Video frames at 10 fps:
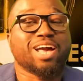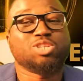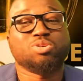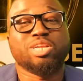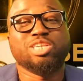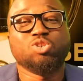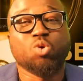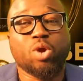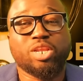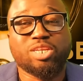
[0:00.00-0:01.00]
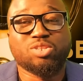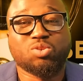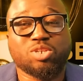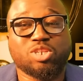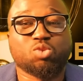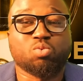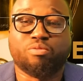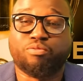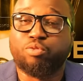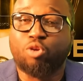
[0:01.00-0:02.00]
are actually going into this
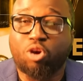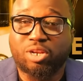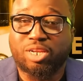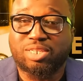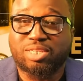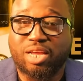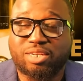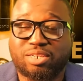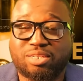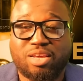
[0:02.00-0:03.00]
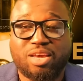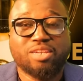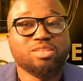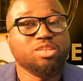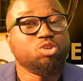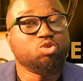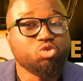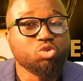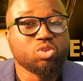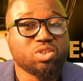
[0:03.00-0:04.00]
with full understanding, the
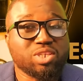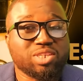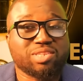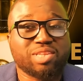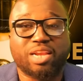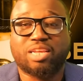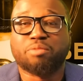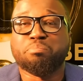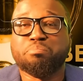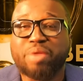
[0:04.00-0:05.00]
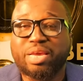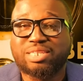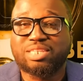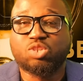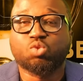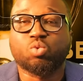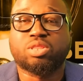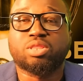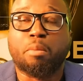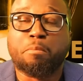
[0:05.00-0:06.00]
truth is that it messes
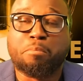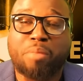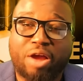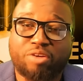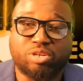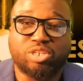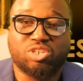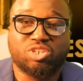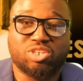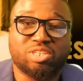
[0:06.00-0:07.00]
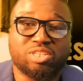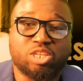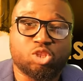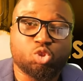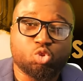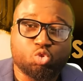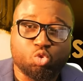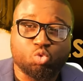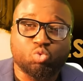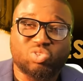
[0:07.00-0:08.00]
with the marriage, the
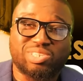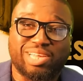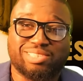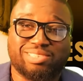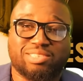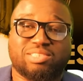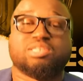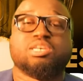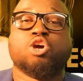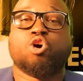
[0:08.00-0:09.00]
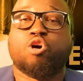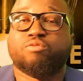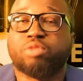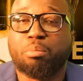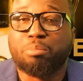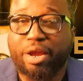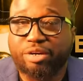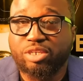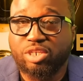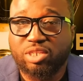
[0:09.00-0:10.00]
true sanctity of the
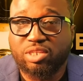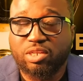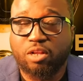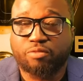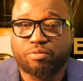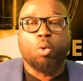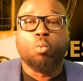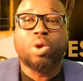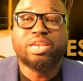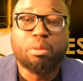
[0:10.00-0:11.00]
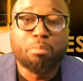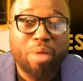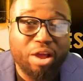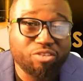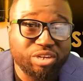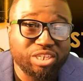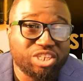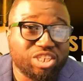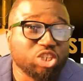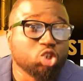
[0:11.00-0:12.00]
marriage itself. When the
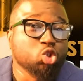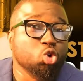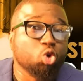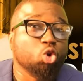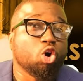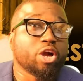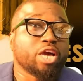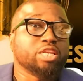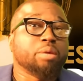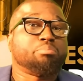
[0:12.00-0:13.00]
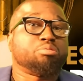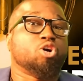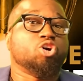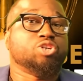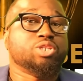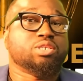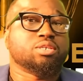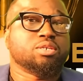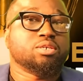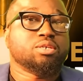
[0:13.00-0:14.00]
marriage is no longer the priority,